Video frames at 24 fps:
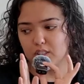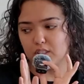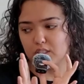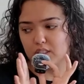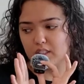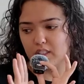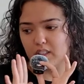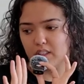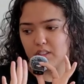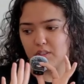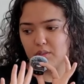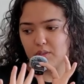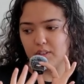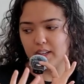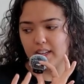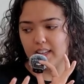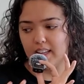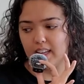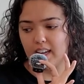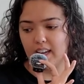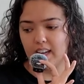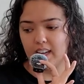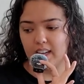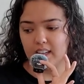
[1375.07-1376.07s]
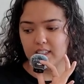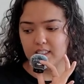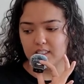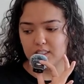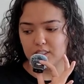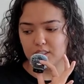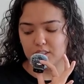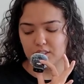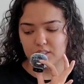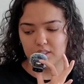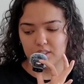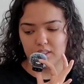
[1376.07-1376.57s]
Just gonna relax,
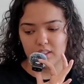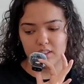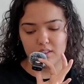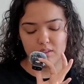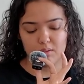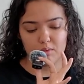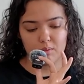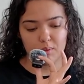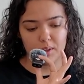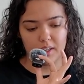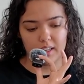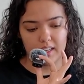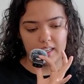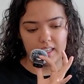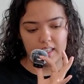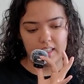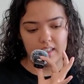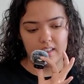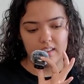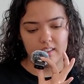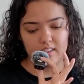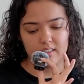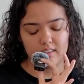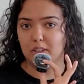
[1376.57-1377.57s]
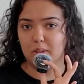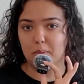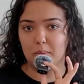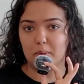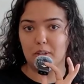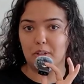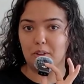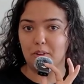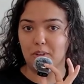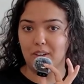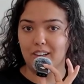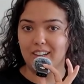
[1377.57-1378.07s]
just gonna read. Gonna
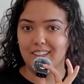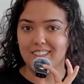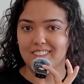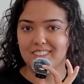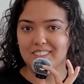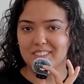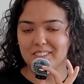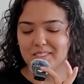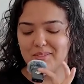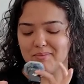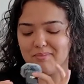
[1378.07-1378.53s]
be great.